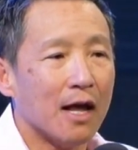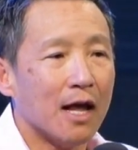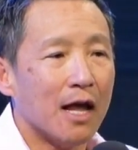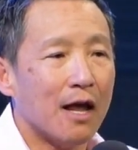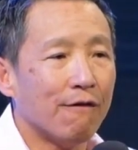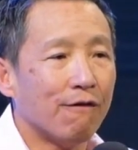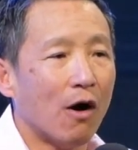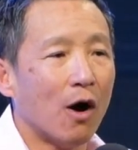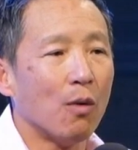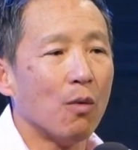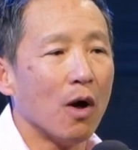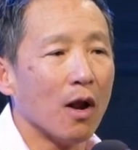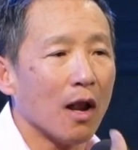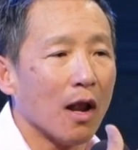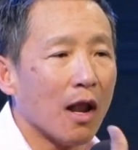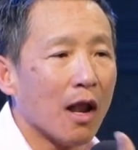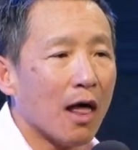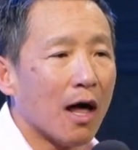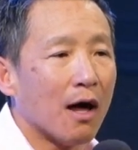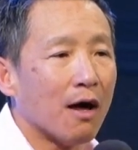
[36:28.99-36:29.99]
If I want
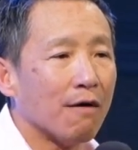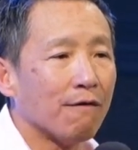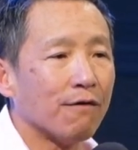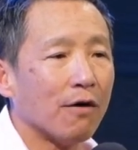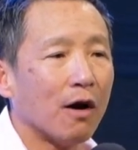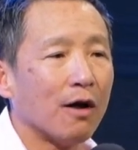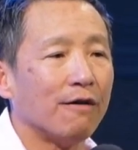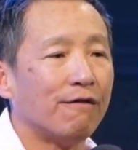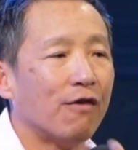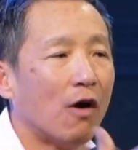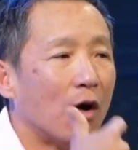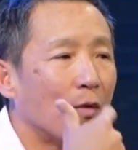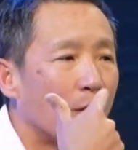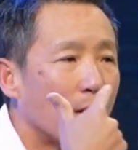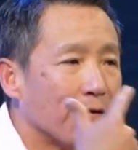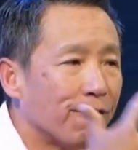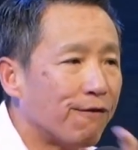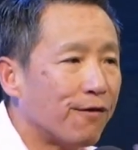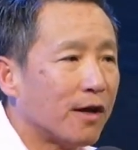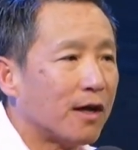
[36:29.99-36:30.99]
love, if I
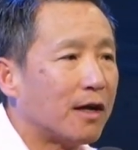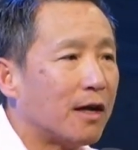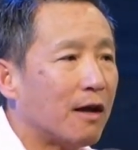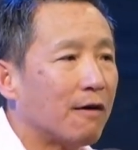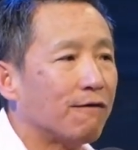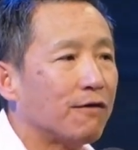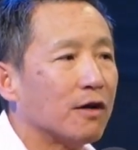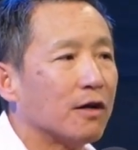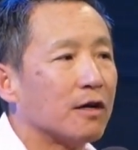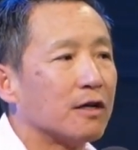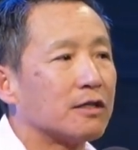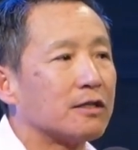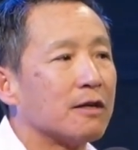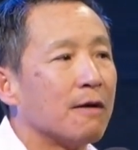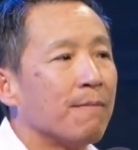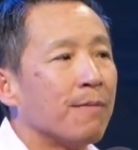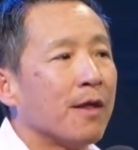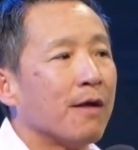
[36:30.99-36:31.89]
want forgiveness,